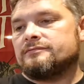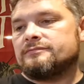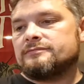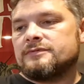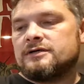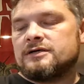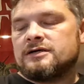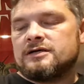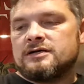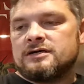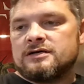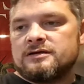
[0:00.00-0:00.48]

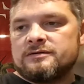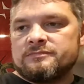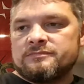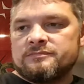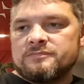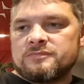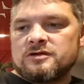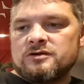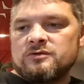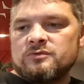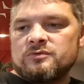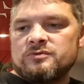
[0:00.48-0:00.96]

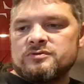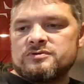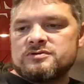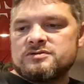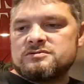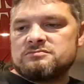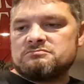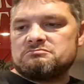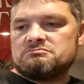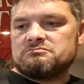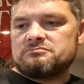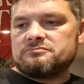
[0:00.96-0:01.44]
um, I would,
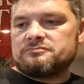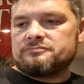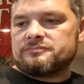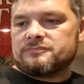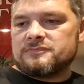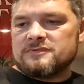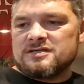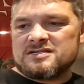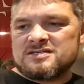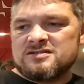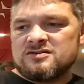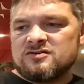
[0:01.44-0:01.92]

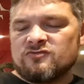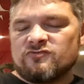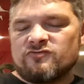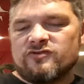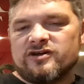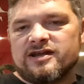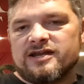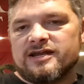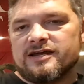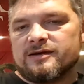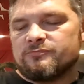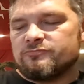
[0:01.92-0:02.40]
it's not
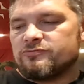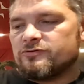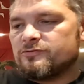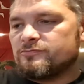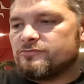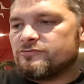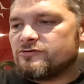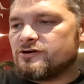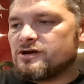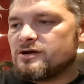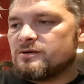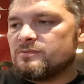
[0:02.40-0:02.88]
really a
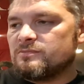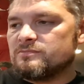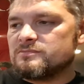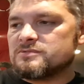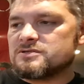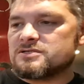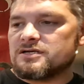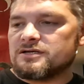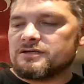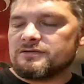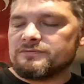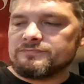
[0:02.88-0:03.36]
proper album,
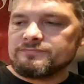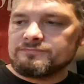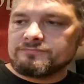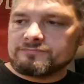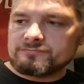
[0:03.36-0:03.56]
so